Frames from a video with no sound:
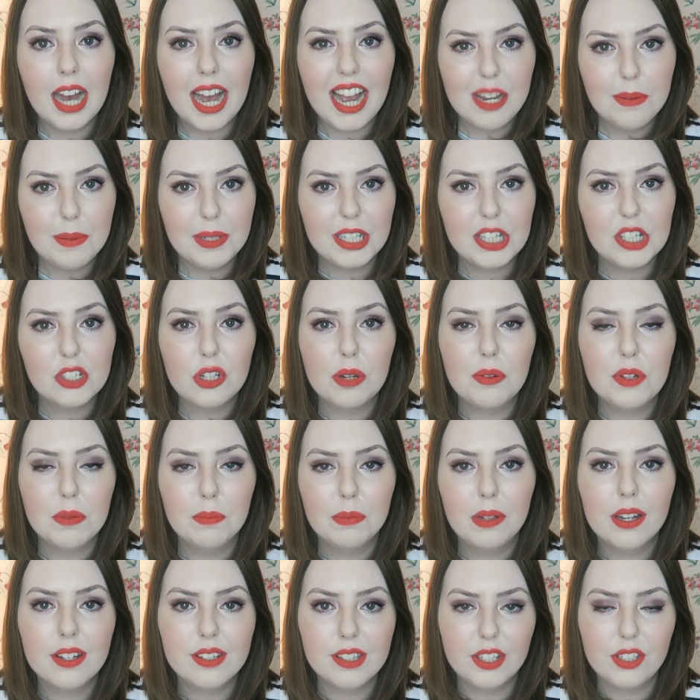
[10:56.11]
Open the description
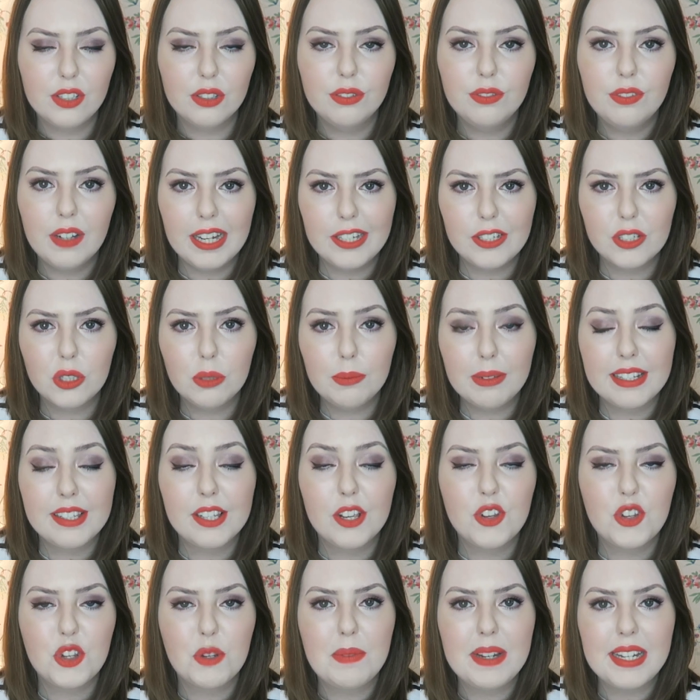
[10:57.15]
box and you'll find all my
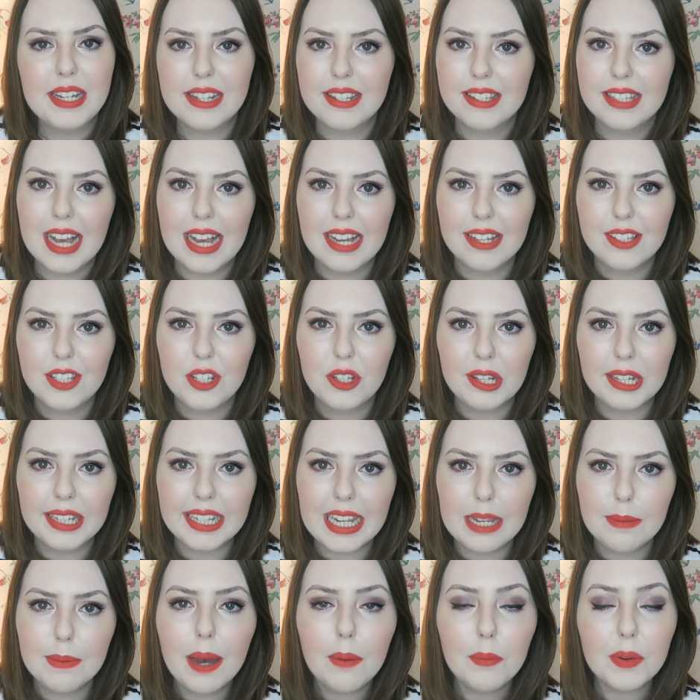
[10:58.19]
social medias there so you can
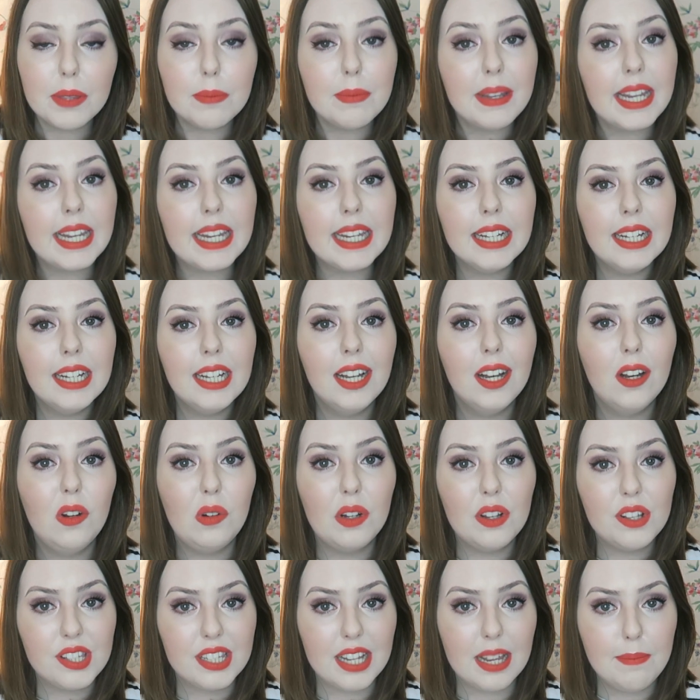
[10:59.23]
keep up with me
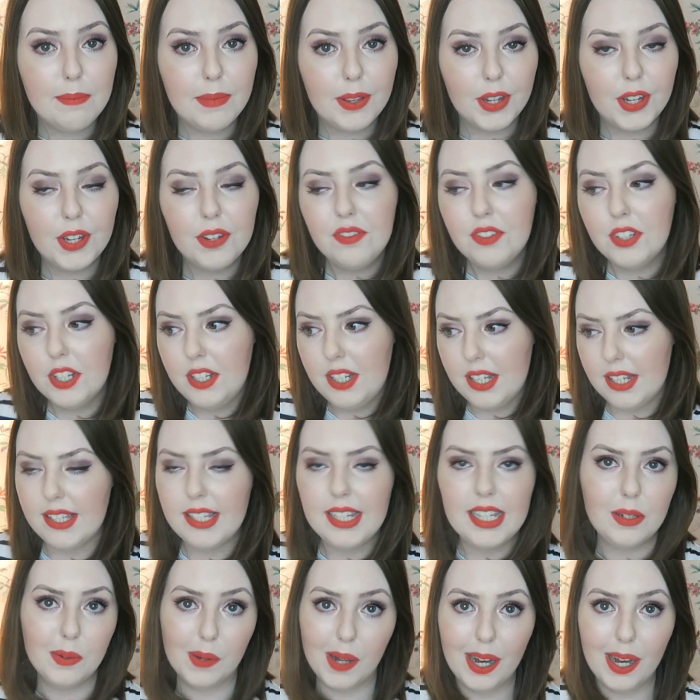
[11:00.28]
whilst I move to Disney